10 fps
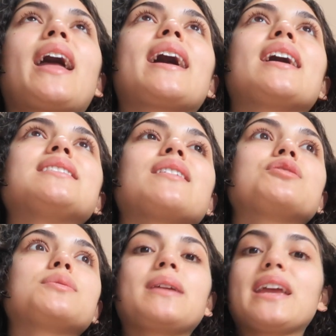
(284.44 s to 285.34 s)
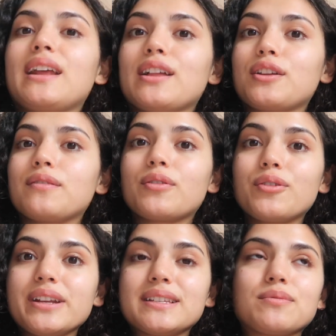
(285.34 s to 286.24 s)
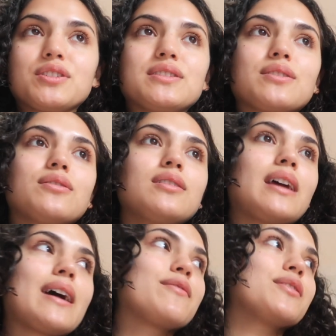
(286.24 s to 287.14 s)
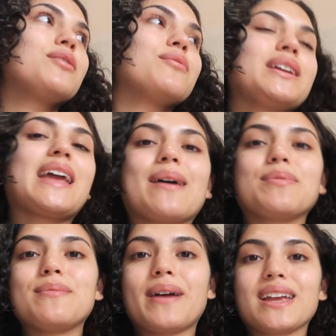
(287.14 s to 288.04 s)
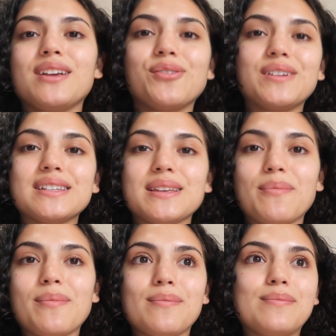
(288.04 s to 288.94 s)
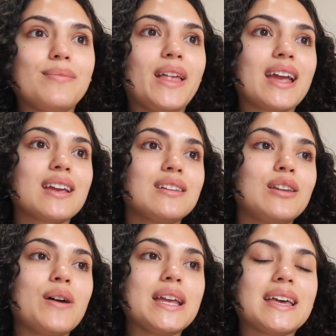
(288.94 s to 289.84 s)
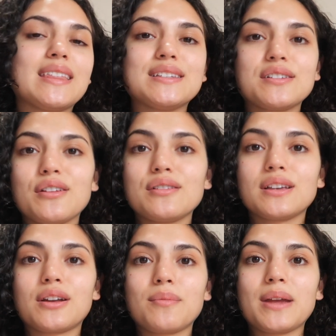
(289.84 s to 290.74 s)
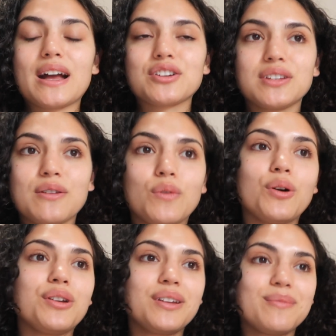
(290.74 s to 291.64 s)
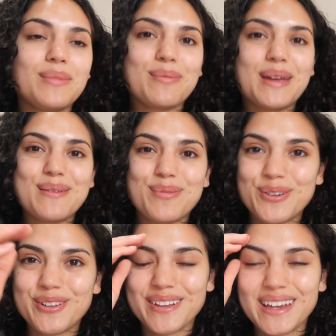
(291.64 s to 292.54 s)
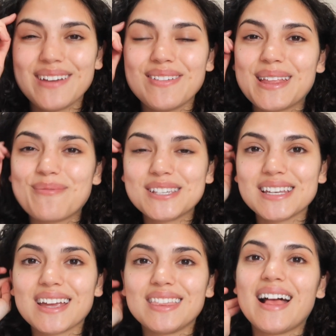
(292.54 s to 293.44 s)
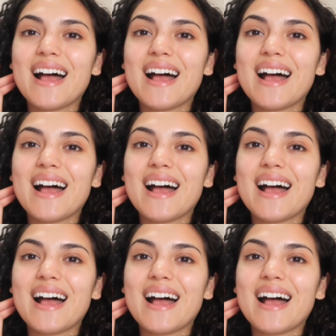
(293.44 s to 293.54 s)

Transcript: and I've just been getting a lot of orders, which is good. I feel really happy packing orders and like knowing that these clothes are gonna be actually worn by people and giving them a second